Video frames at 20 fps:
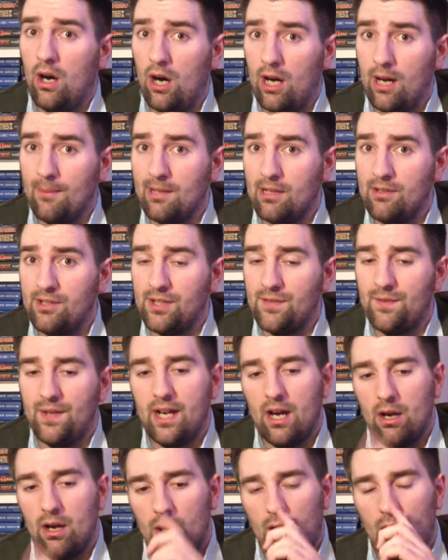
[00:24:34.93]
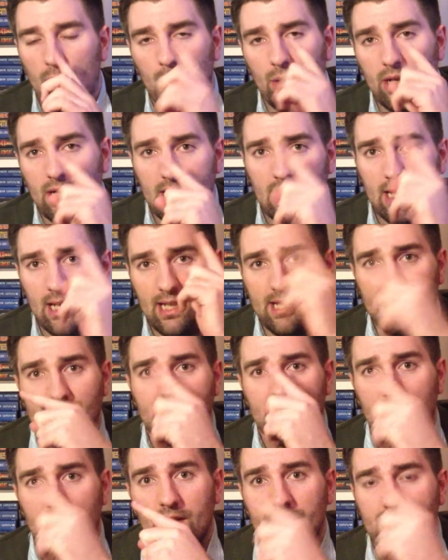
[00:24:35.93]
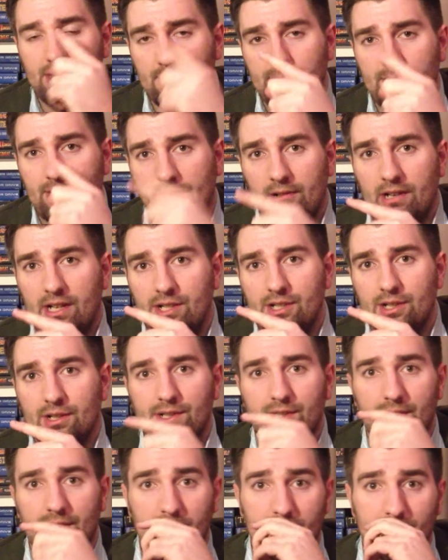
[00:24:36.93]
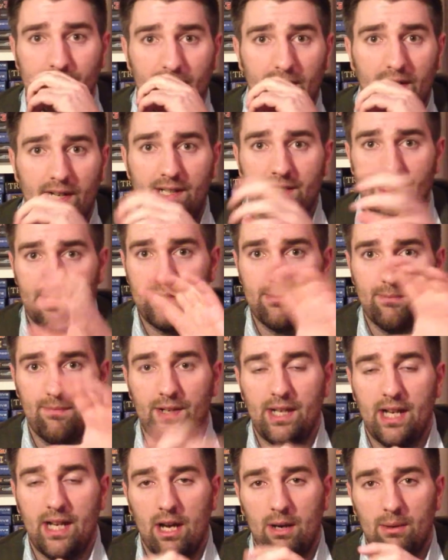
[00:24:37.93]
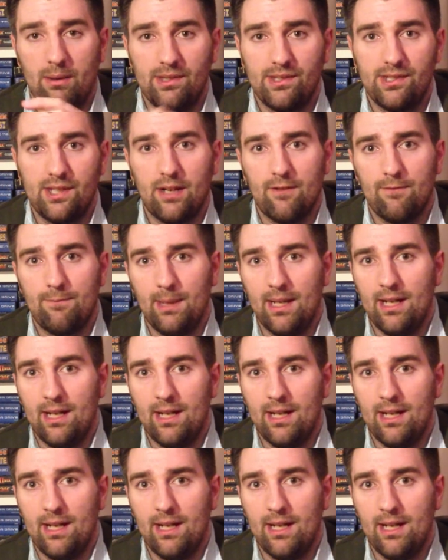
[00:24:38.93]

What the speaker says: I upload this video, I will insert some screenshots to the side, some video and stuff.